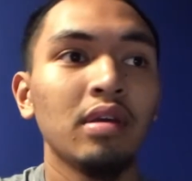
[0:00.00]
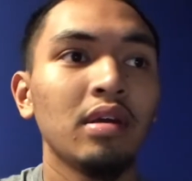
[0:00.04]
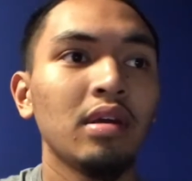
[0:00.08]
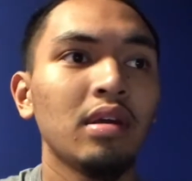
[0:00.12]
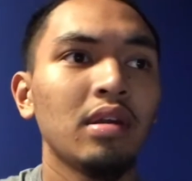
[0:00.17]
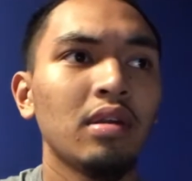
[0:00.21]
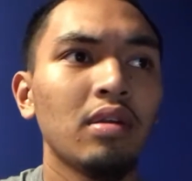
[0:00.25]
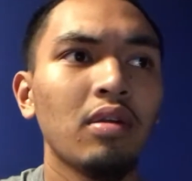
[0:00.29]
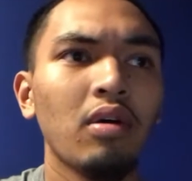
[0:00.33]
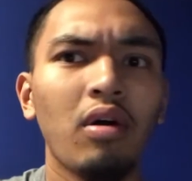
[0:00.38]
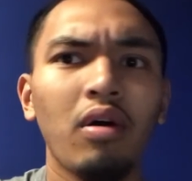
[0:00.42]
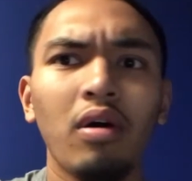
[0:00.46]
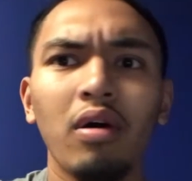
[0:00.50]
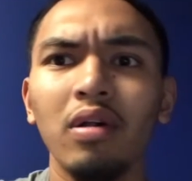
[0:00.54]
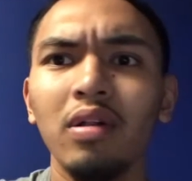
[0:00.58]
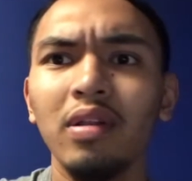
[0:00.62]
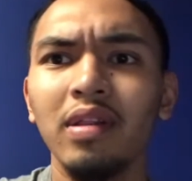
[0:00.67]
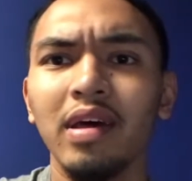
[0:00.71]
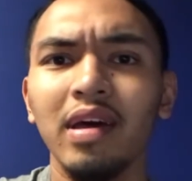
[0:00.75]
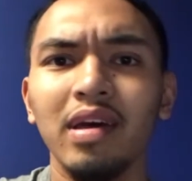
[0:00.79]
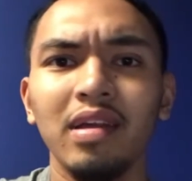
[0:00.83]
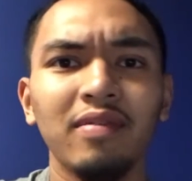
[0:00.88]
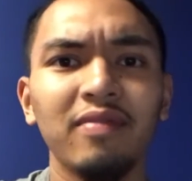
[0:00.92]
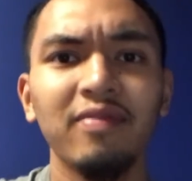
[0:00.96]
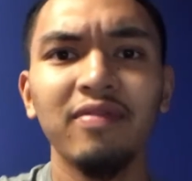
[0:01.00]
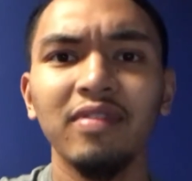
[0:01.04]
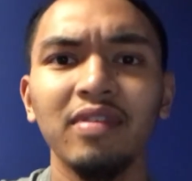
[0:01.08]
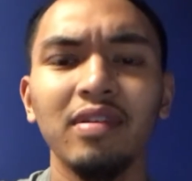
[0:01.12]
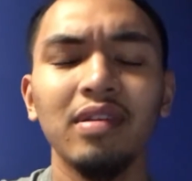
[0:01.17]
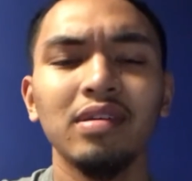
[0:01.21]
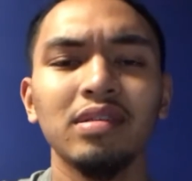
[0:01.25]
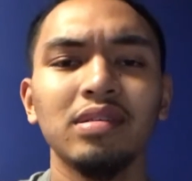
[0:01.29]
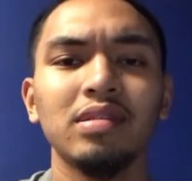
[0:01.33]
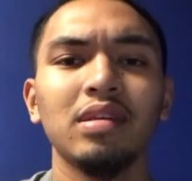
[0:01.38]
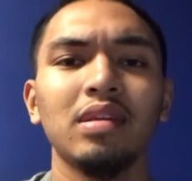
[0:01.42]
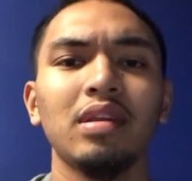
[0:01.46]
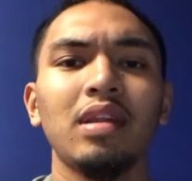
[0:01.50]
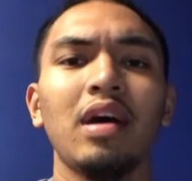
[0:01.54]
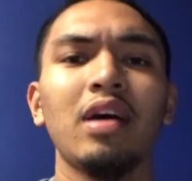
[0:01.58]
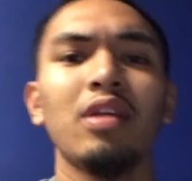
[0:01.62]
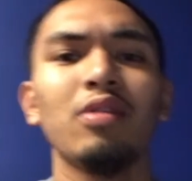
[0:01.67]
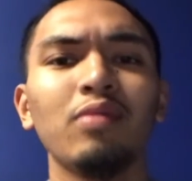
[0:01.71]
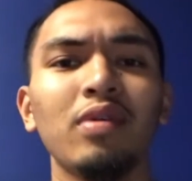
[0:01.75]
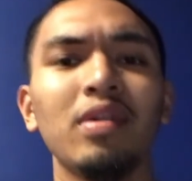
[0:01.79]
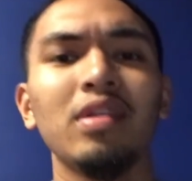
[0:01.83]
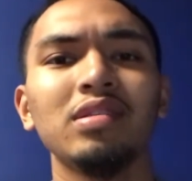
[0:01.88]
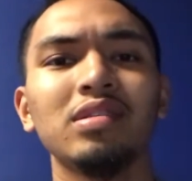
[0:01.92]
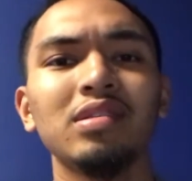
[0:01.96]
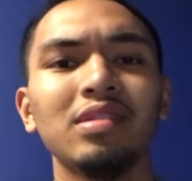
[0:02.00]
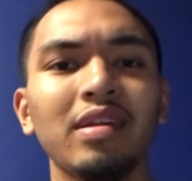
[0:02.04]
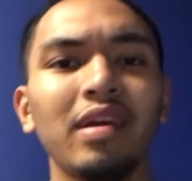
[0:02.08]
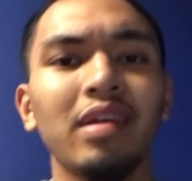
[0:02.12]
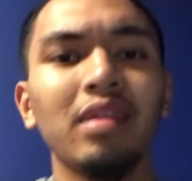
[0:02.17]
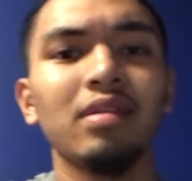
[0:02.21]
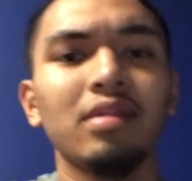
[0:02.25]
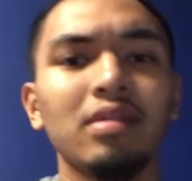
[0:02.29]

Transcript: and all of that and fitness. And I don't want it to like